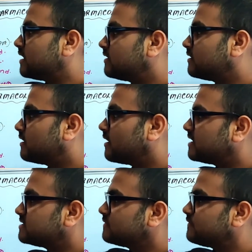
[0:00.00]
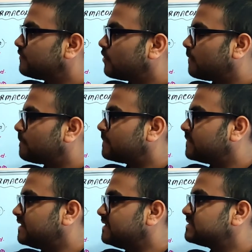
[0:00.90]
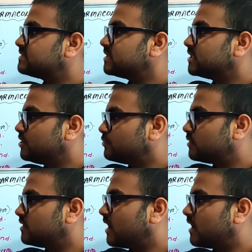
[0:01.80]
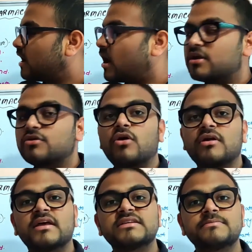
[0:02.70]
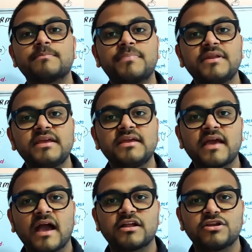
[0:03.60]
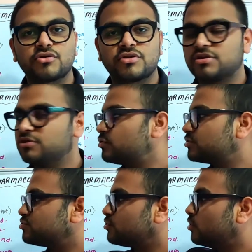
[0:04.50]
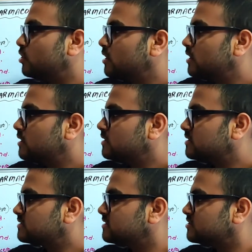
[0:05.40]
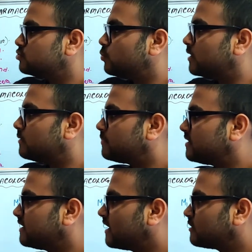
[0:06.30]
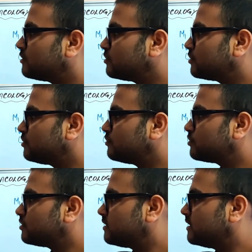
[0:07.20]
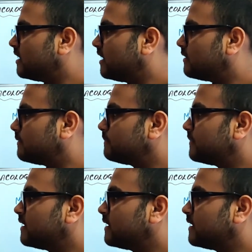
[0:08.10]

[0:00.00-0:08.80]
that are arising from these nuclei are called as preganglionic neurons. So this is one preganglionic neuron till here,